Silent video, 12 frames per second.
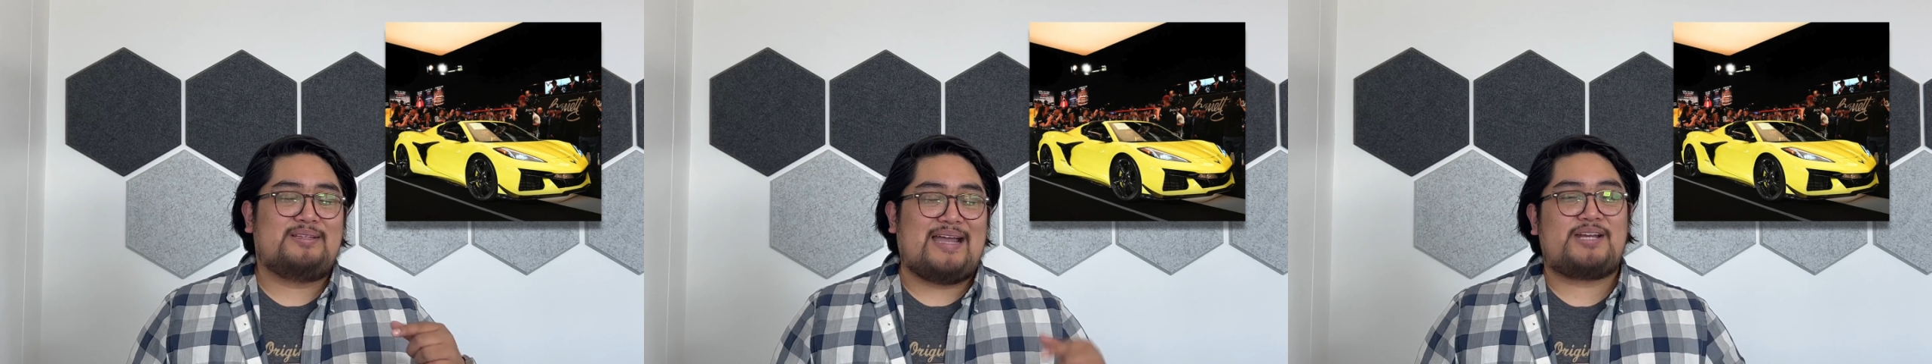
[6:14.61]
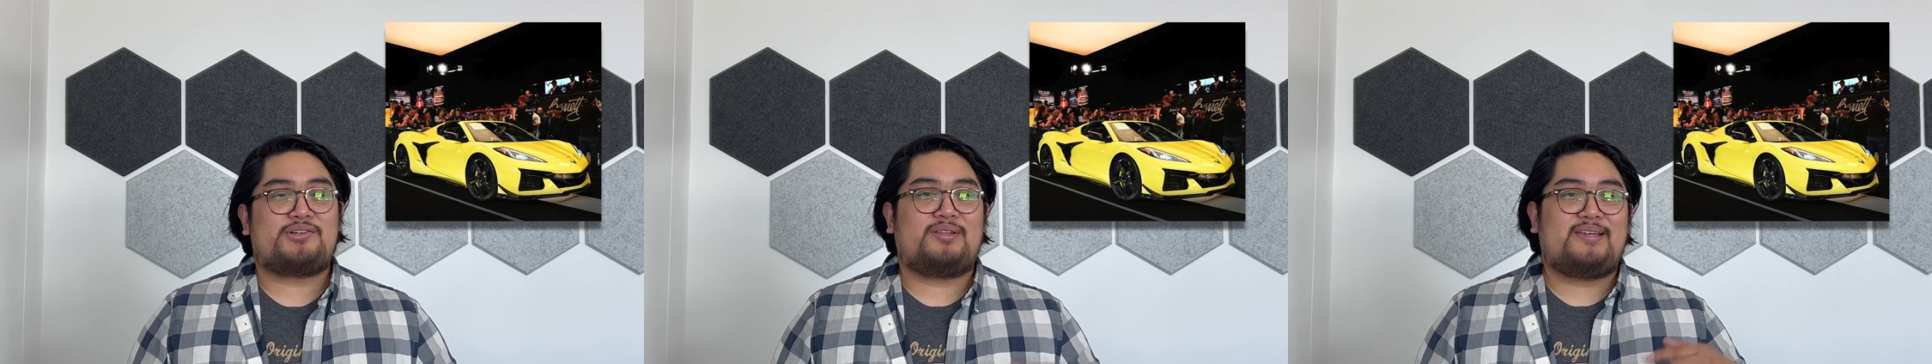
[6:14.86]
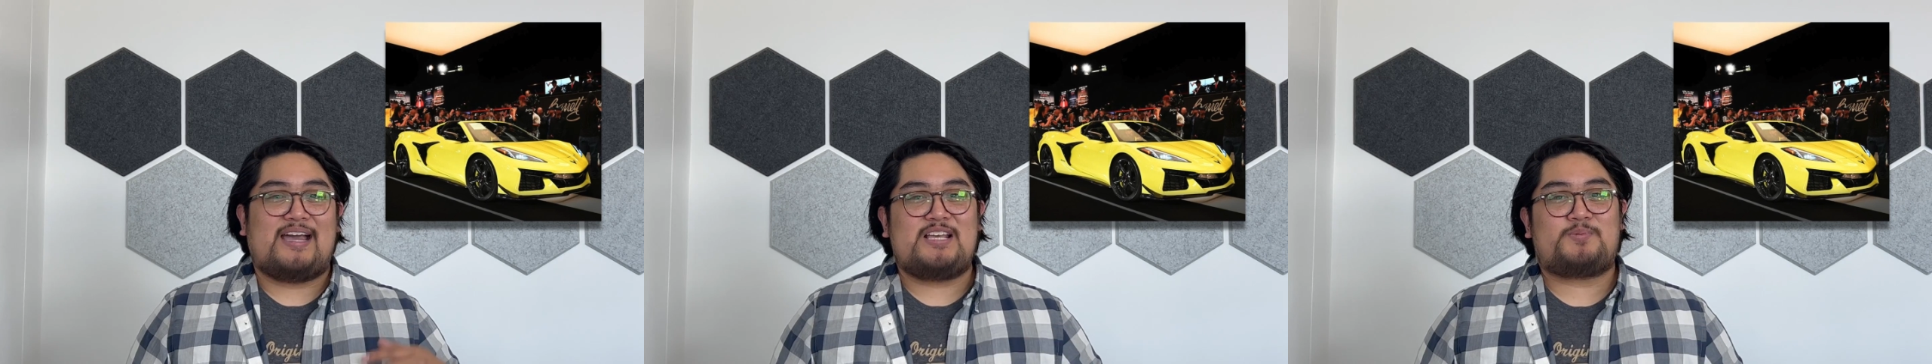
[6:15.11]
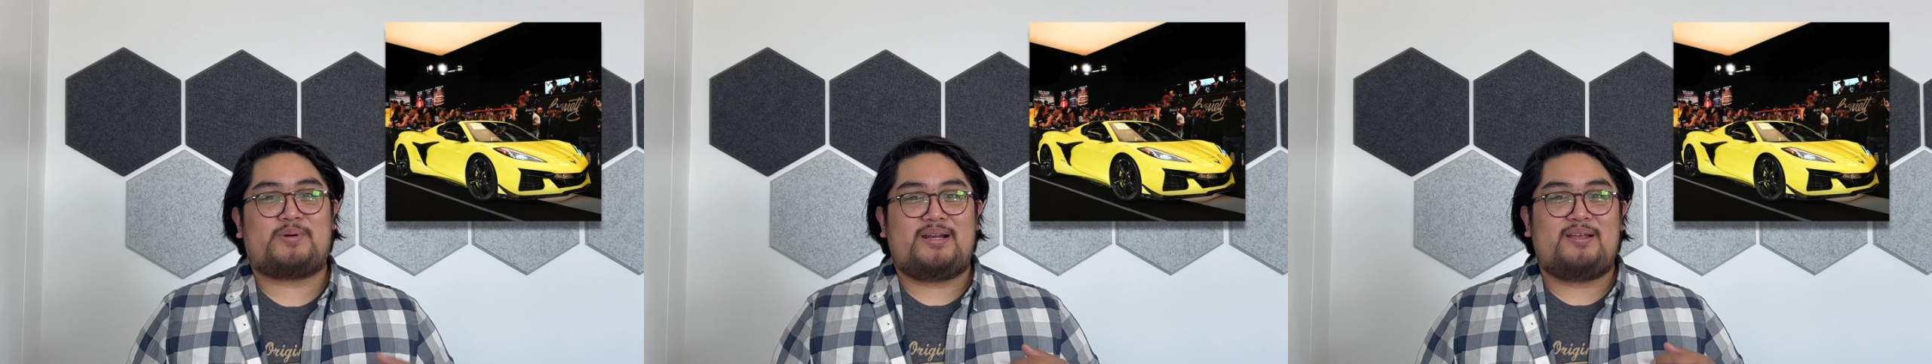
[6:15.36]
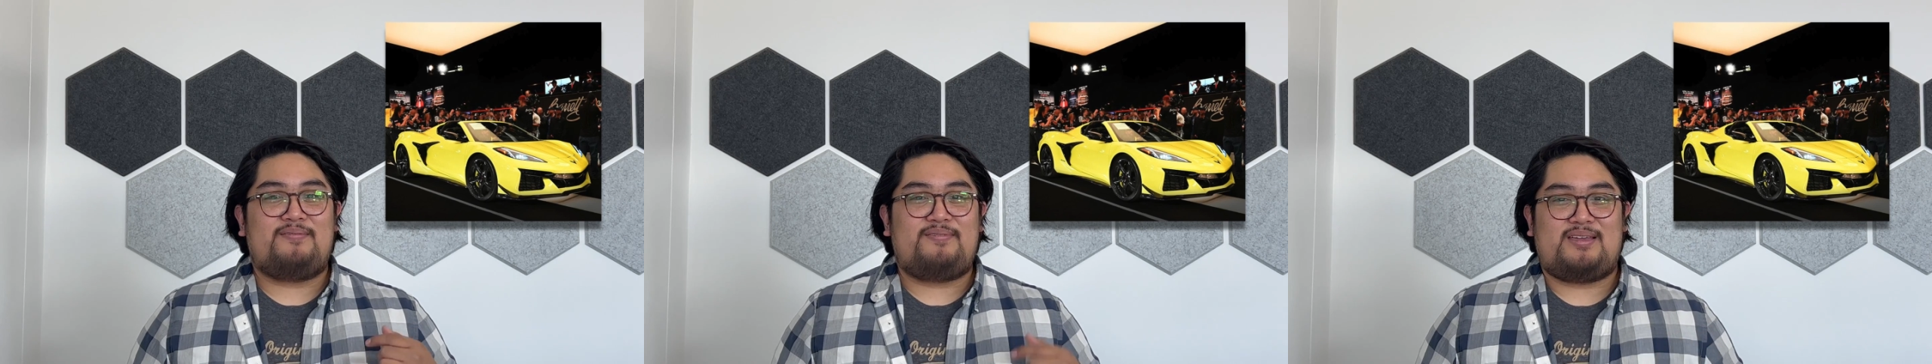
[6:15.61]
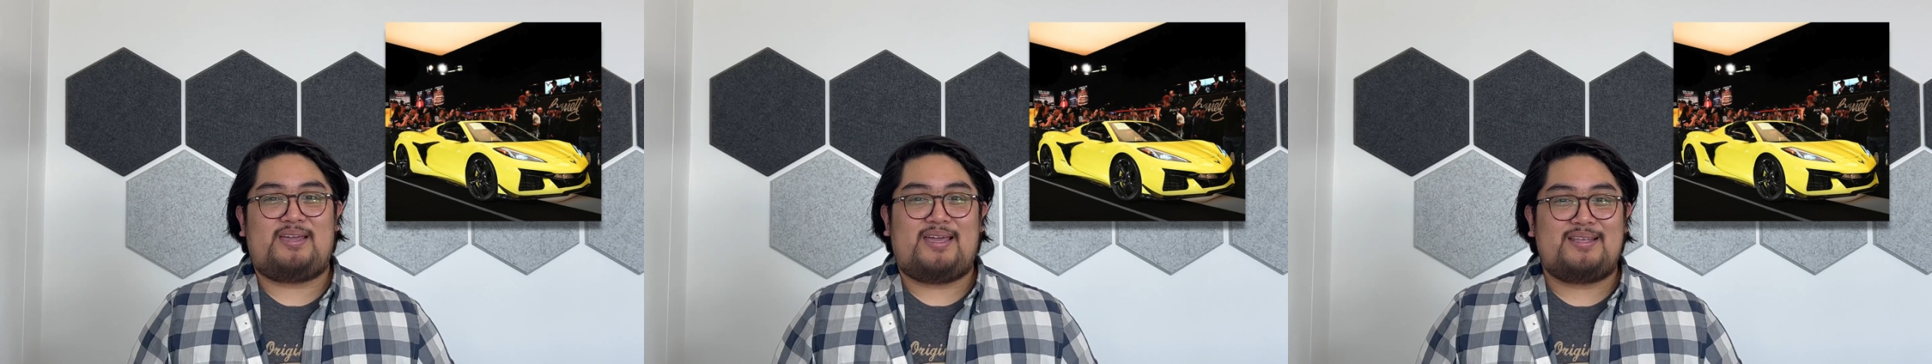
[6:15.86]
naturally aspirated
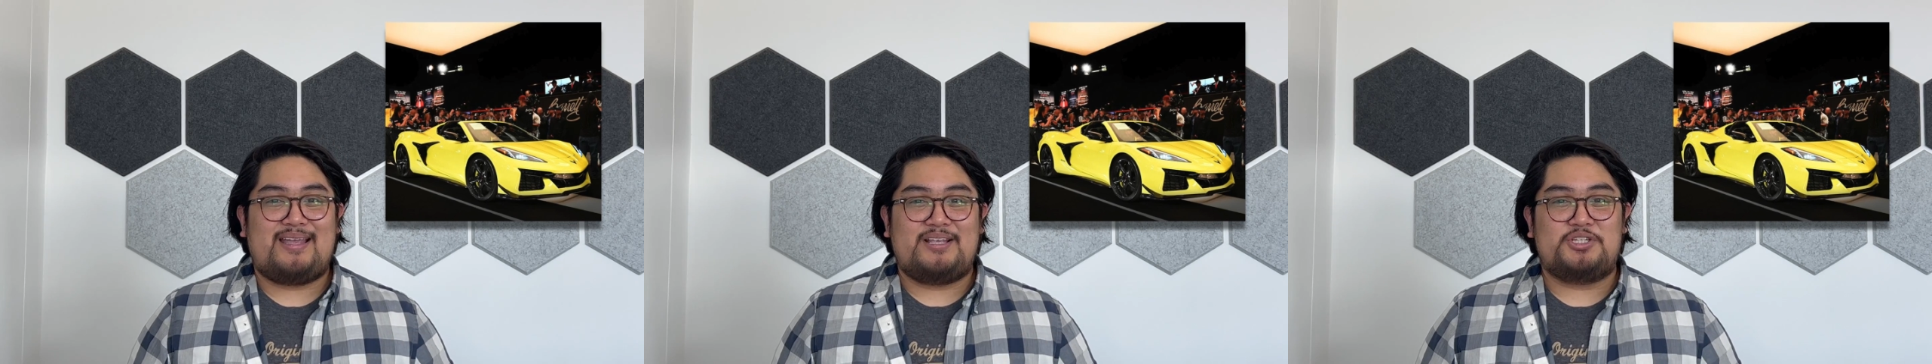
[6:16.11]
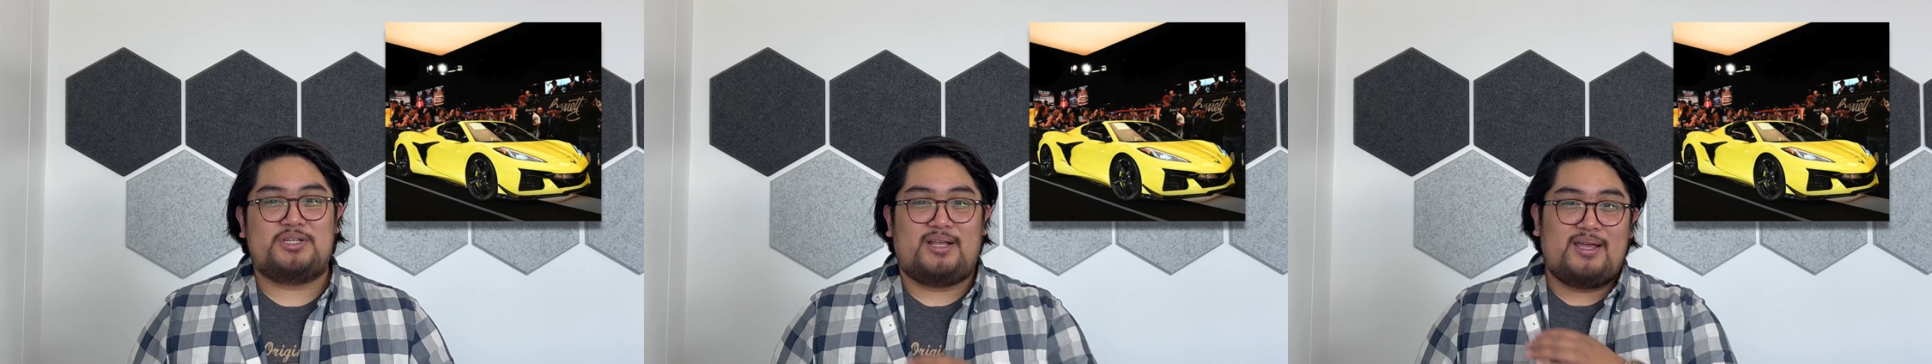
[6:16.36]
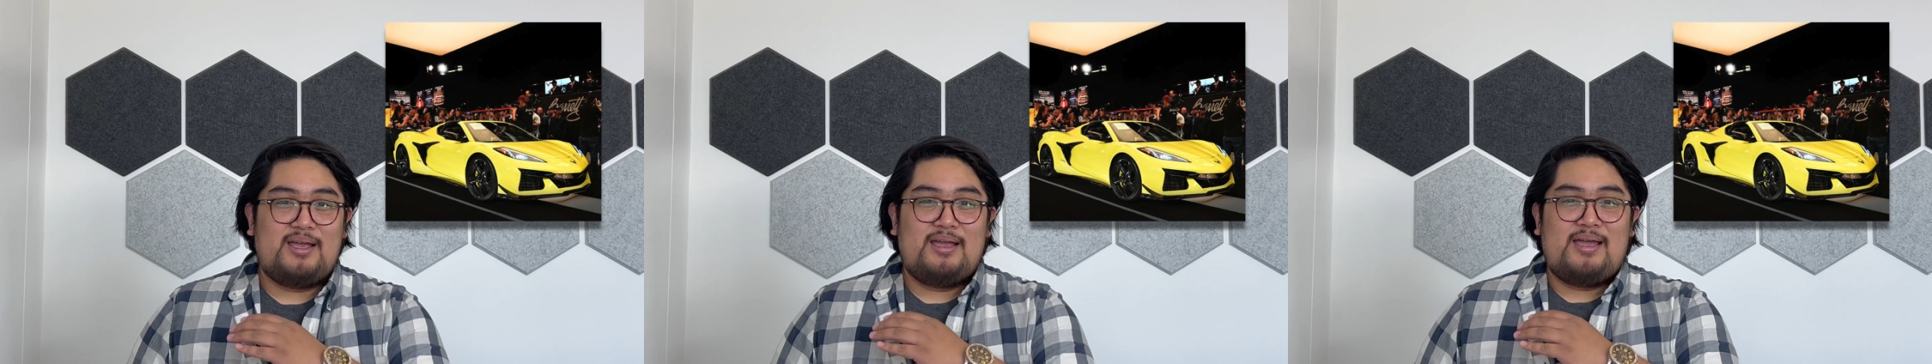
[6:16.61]
V8 engine